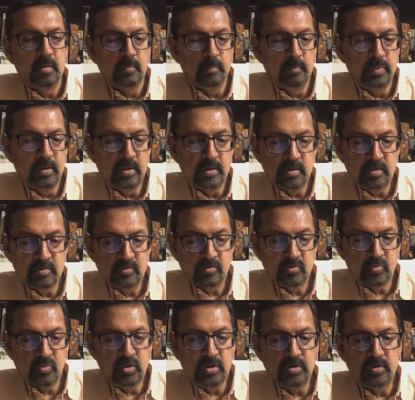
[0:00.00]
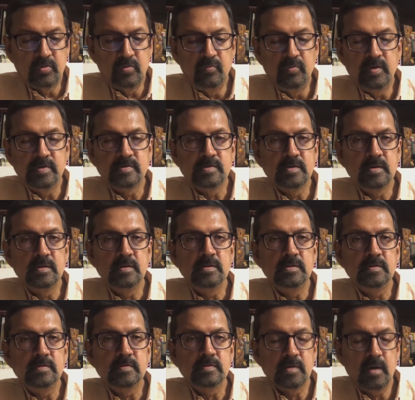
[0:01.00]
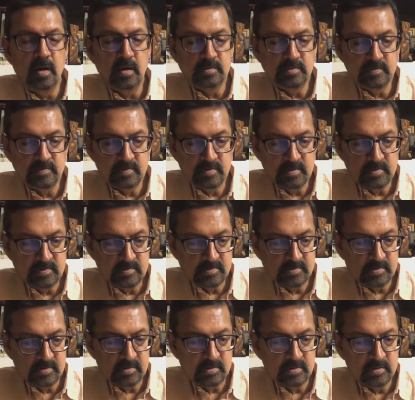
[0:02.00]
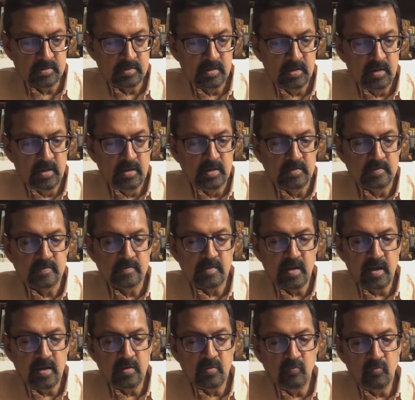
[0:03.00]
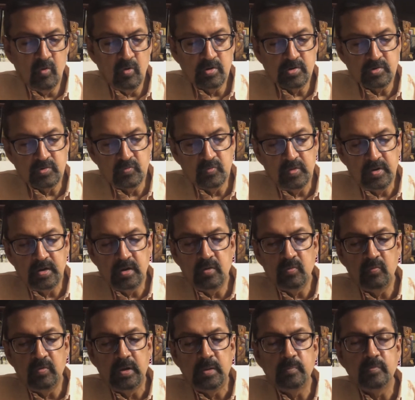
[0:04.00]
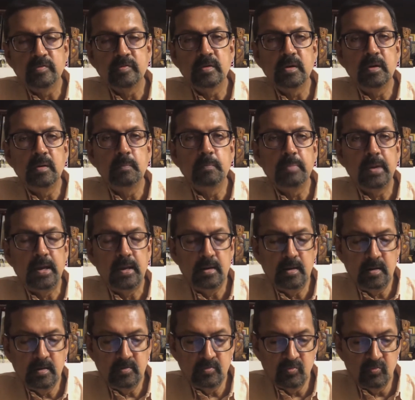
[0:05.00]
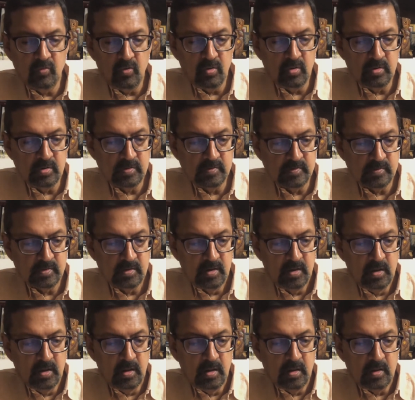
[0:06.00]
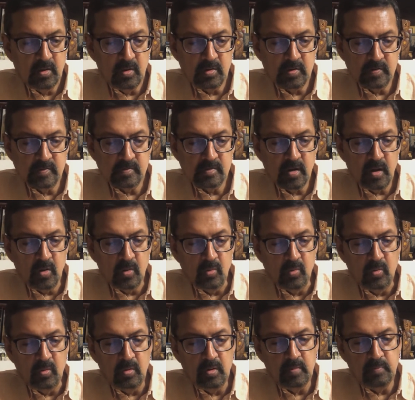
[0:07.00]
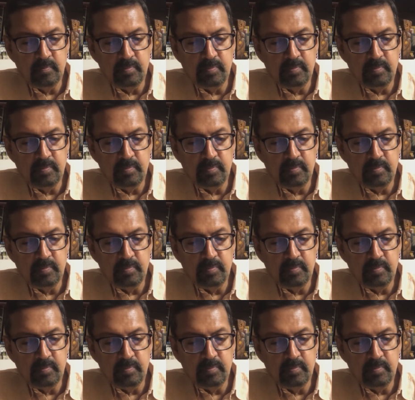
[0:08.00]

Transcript: Birds tweet whistles uncensored. Sandwash wind weeps in painless words. Not a sound, only